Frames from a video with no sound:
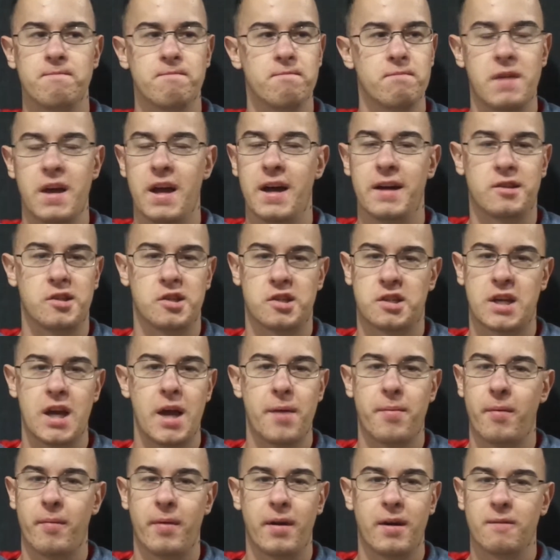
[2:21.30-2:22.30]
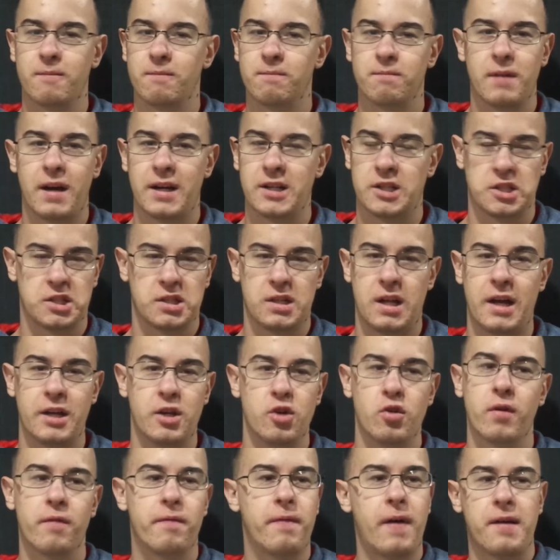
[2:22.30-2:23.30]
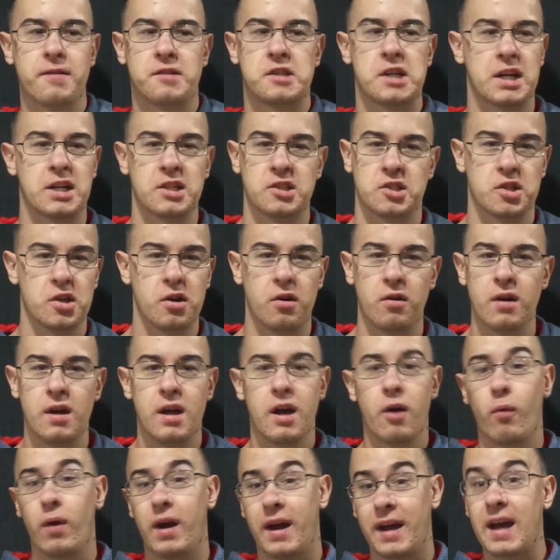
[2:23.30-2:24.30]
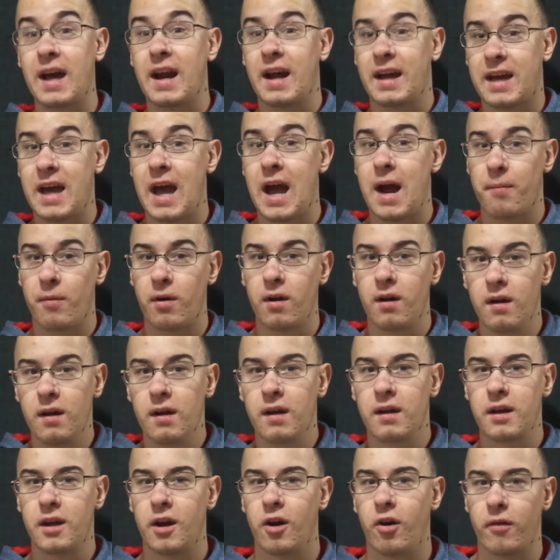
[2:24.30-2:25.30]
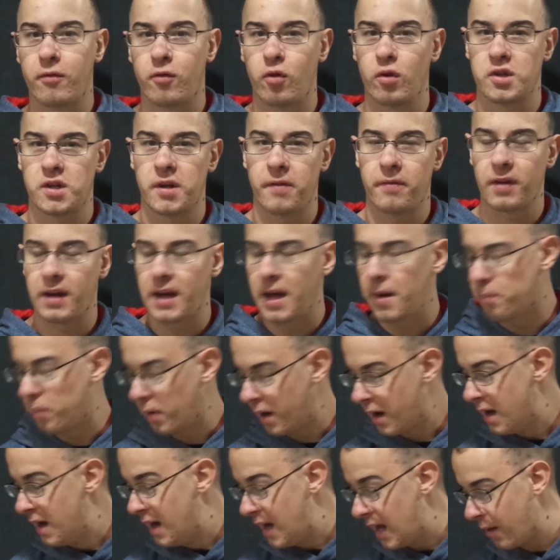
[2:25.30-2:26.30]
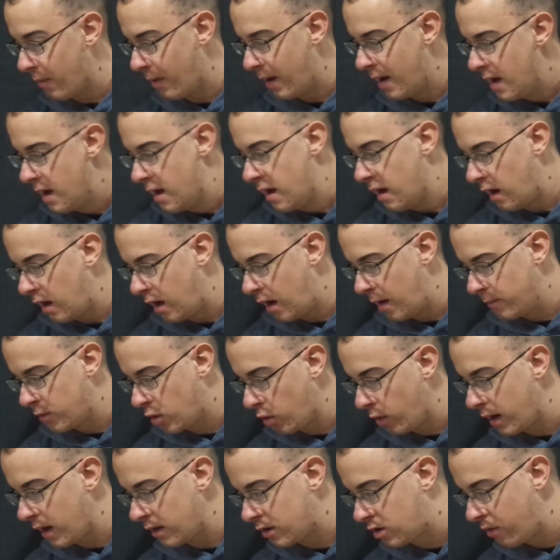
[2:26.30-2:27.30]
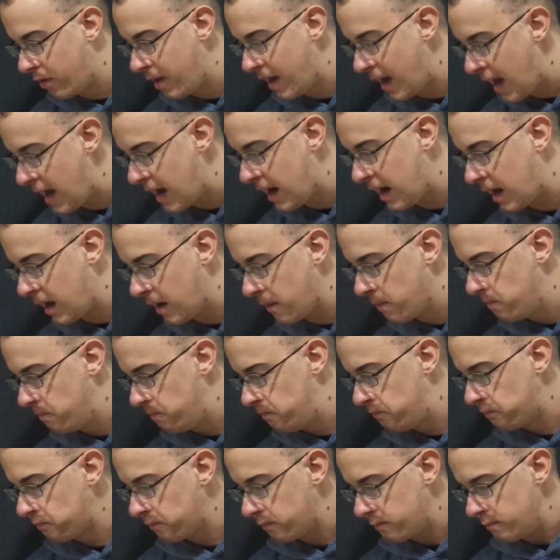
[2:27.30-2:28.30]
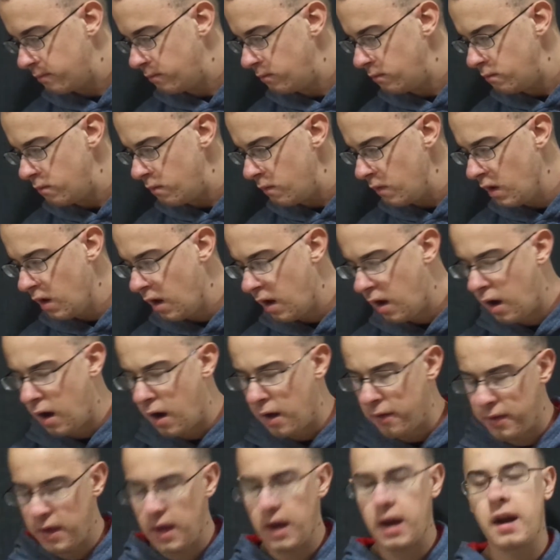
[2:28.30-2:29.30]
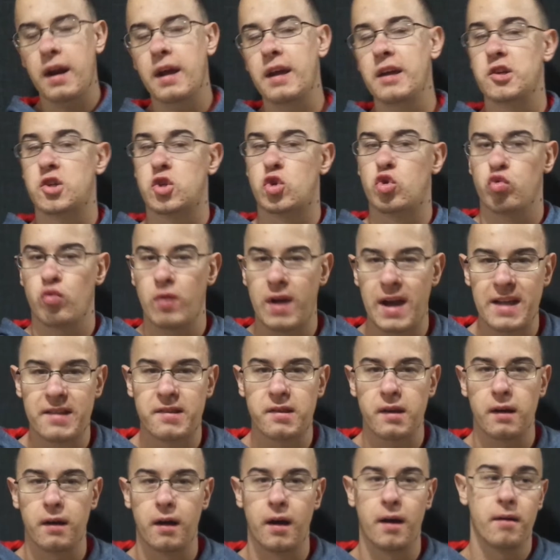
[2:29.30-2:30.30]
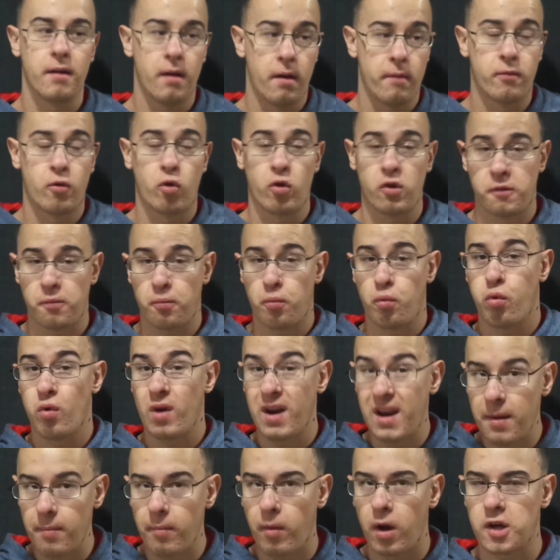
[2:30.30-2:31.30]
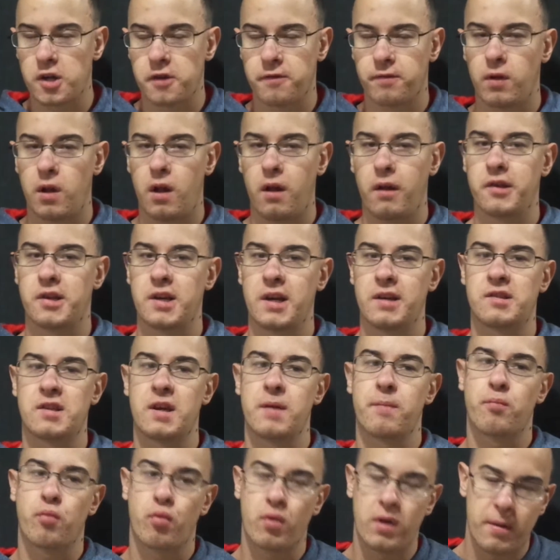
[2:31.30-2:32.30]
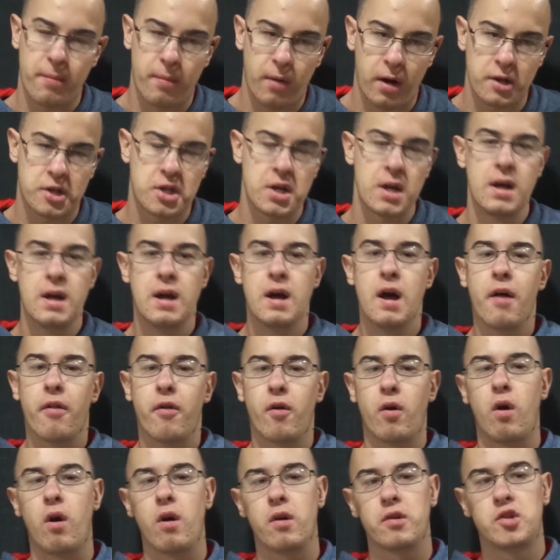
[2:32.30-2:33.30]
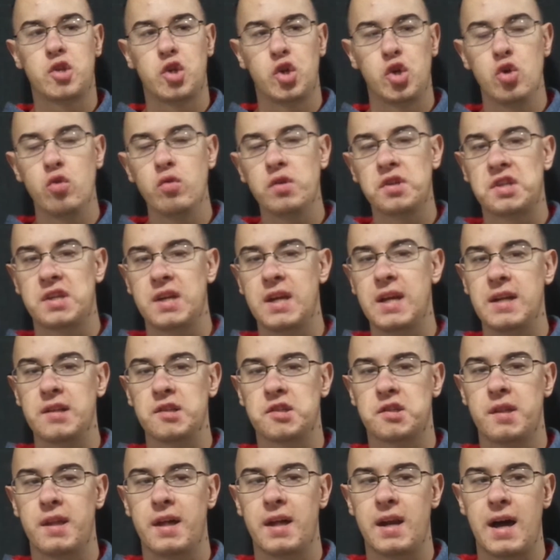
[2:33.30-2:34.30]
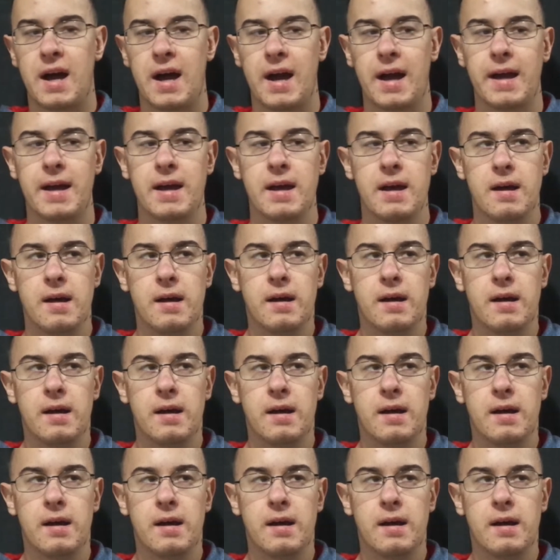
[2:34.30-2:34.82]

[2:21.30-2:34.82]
yeah, it's escaping me. I just, I knew it five seconds ago. When I got on camera, you know, of course I forget. But anyway, um, going on to the editing. Uh, the editing is great. Uh, of course, pretty much flawless. I say pretty much. There are two scenes that I...